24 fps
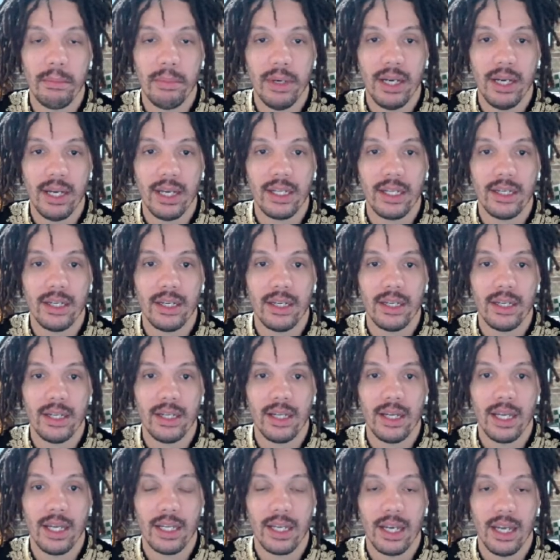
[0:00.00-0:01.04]
but
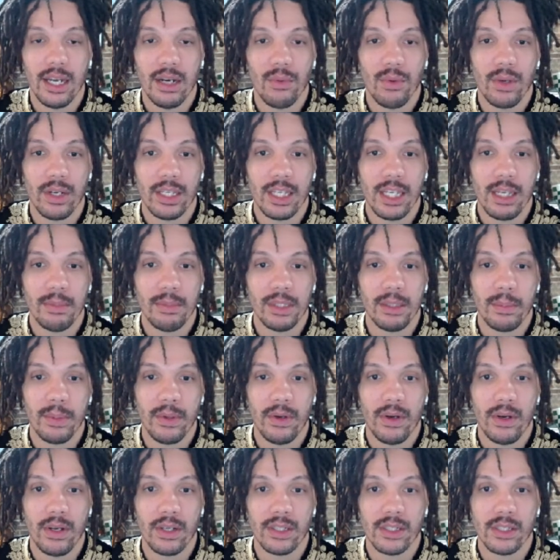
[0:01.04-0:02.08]
I kind of want to keep the
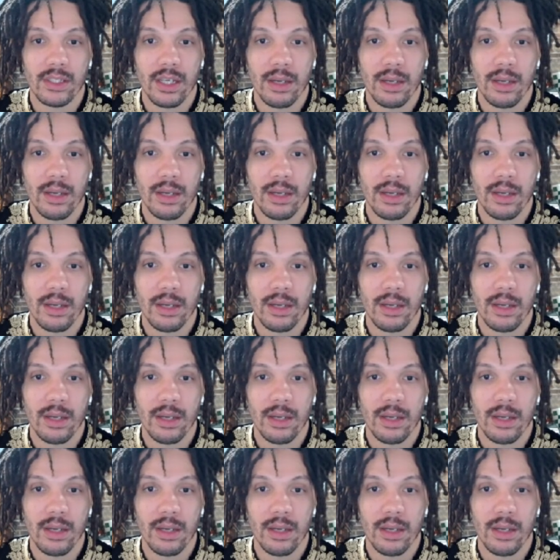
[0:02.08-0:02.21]
pawn.